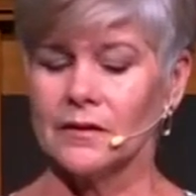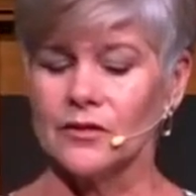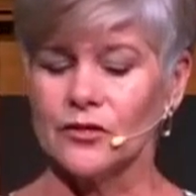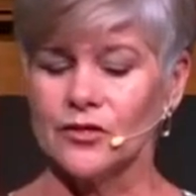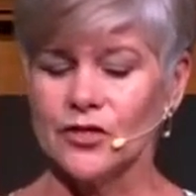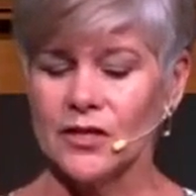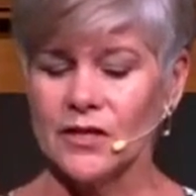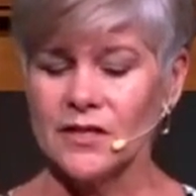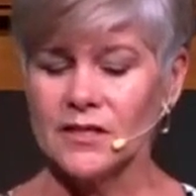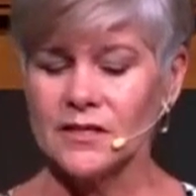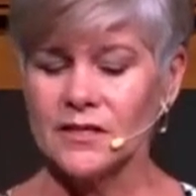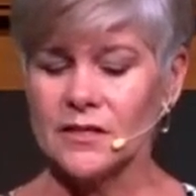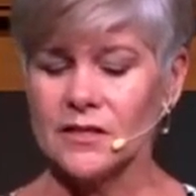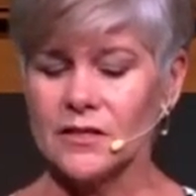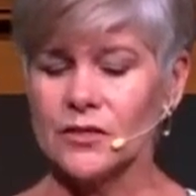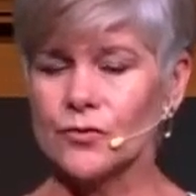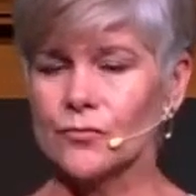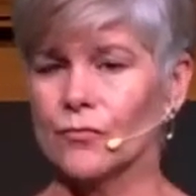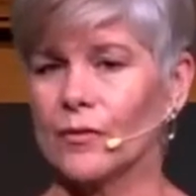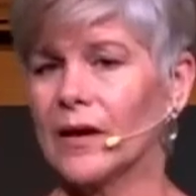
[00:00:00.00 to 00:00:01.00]

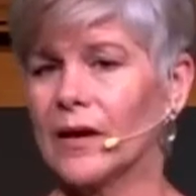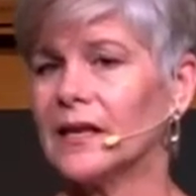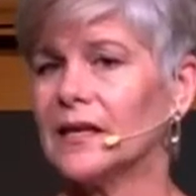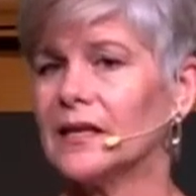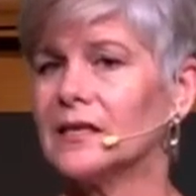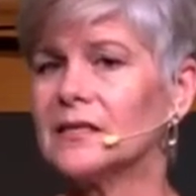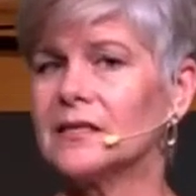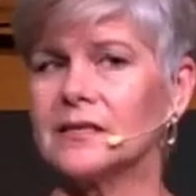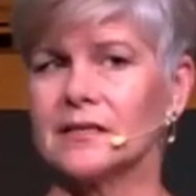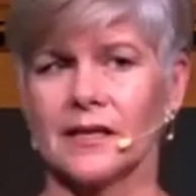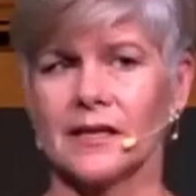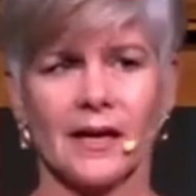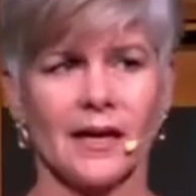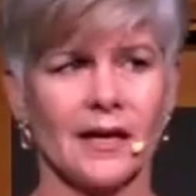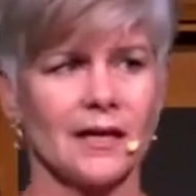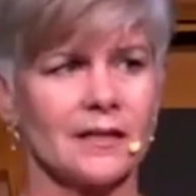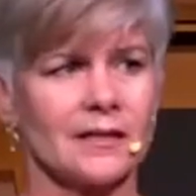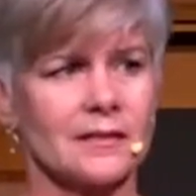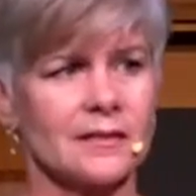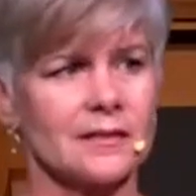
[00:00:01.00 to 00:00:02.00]
Jesus ready
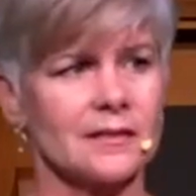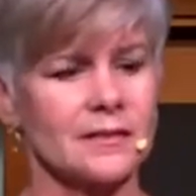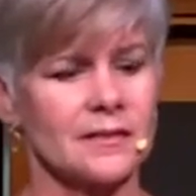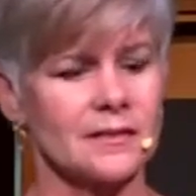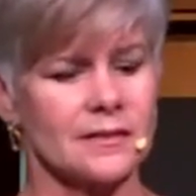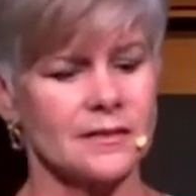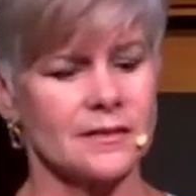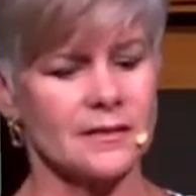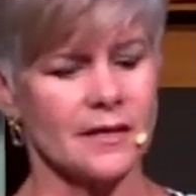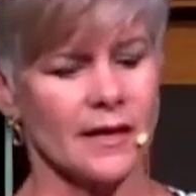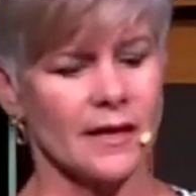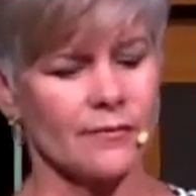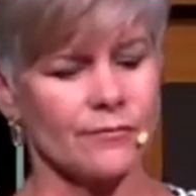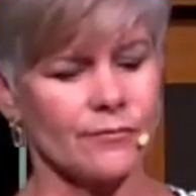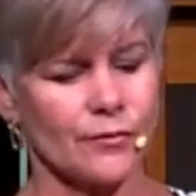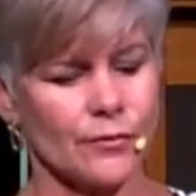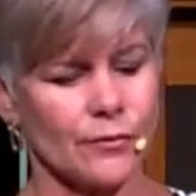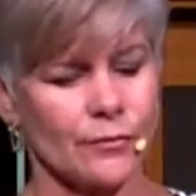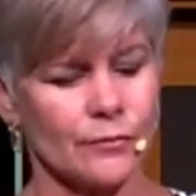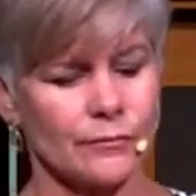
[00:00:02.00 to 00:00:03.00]
stands to save
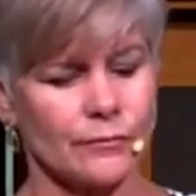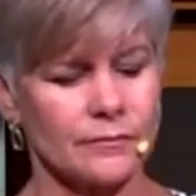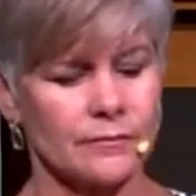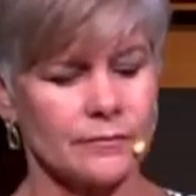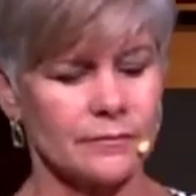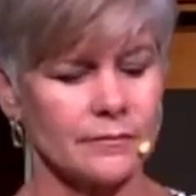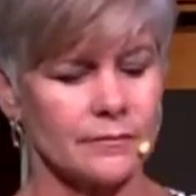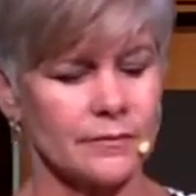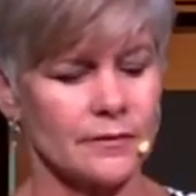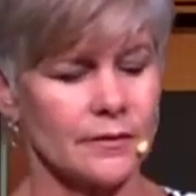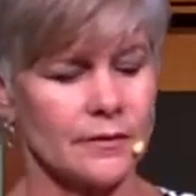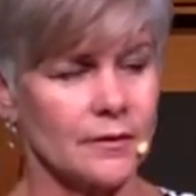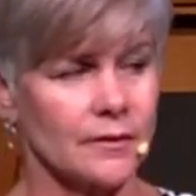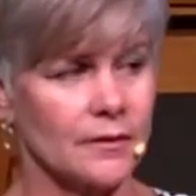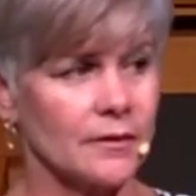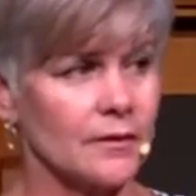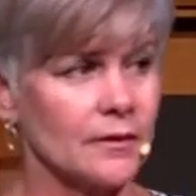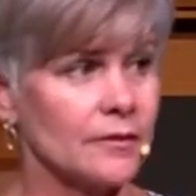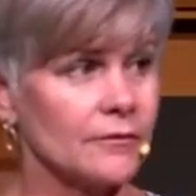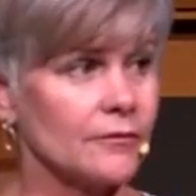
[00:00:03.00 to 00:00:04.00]
you,
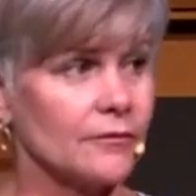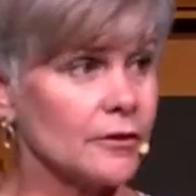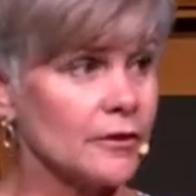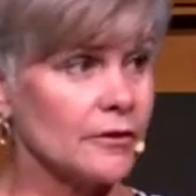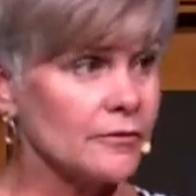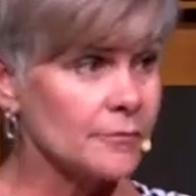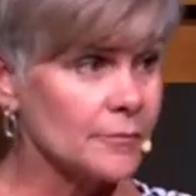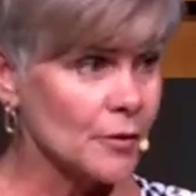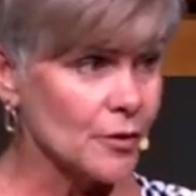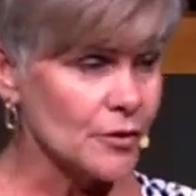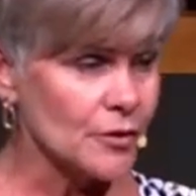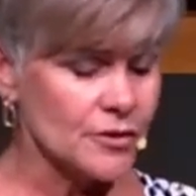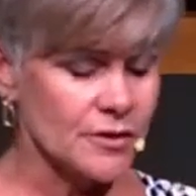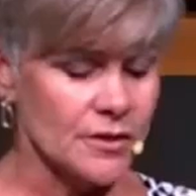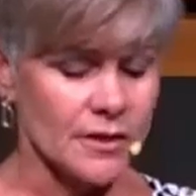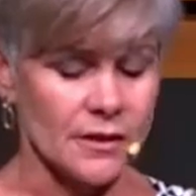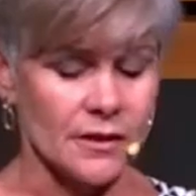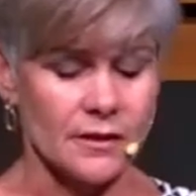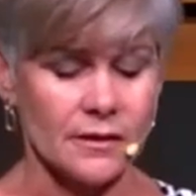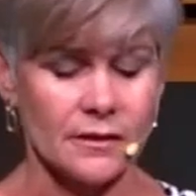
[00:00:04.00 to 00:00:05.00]
full of
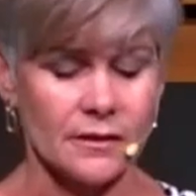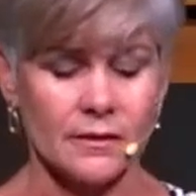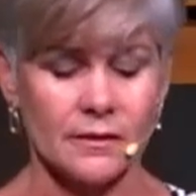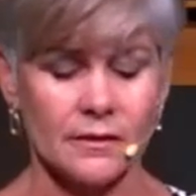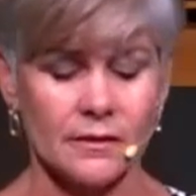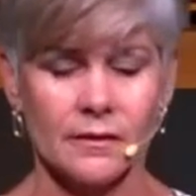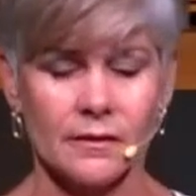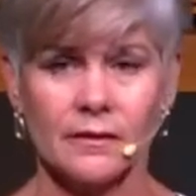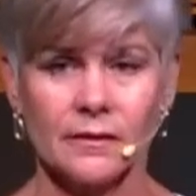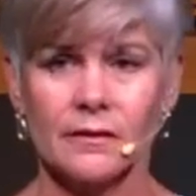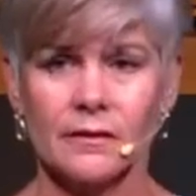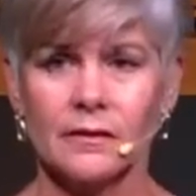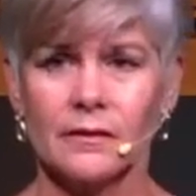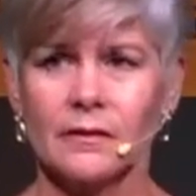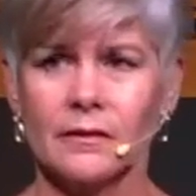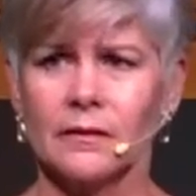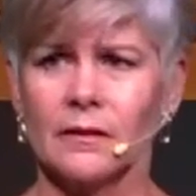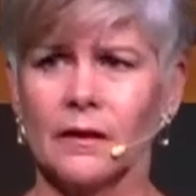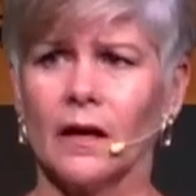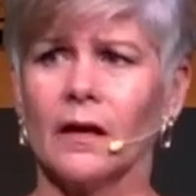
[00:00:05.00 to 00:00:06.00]
mercy
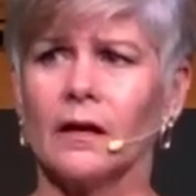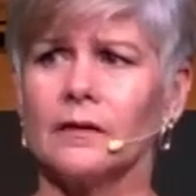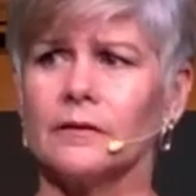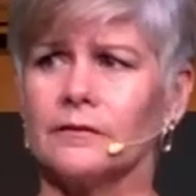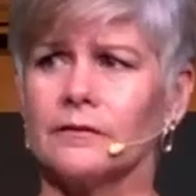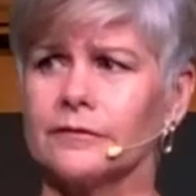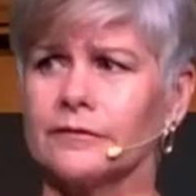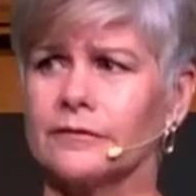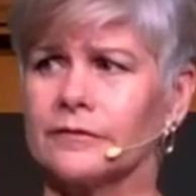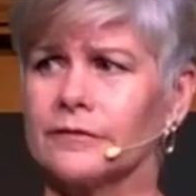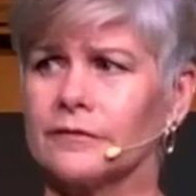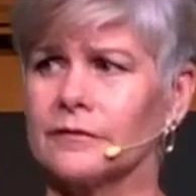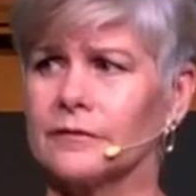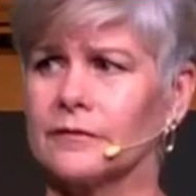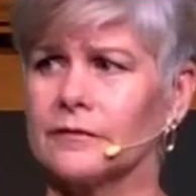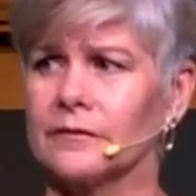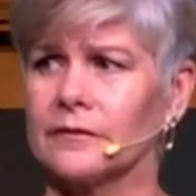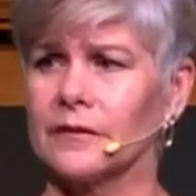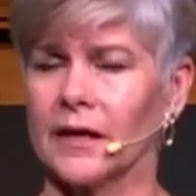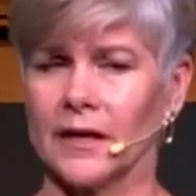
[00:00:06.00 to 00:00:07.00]
love,
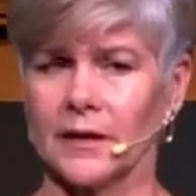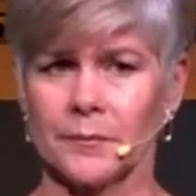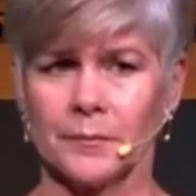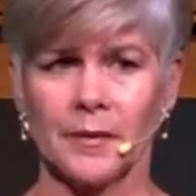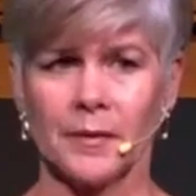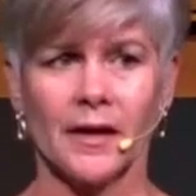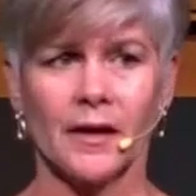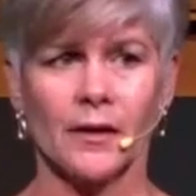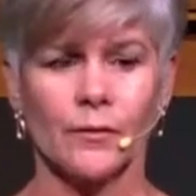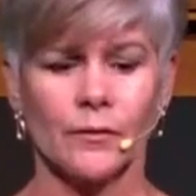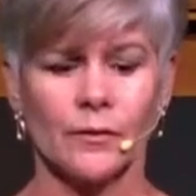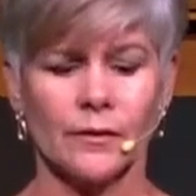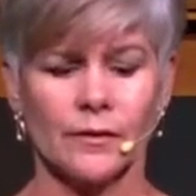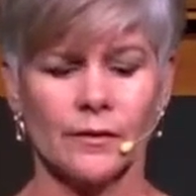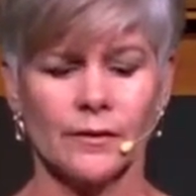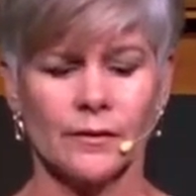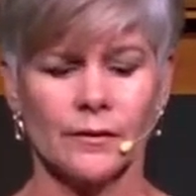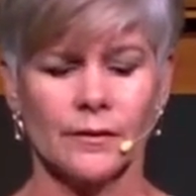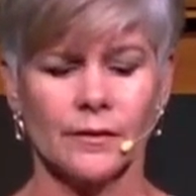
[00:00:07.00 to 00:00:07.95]
and power.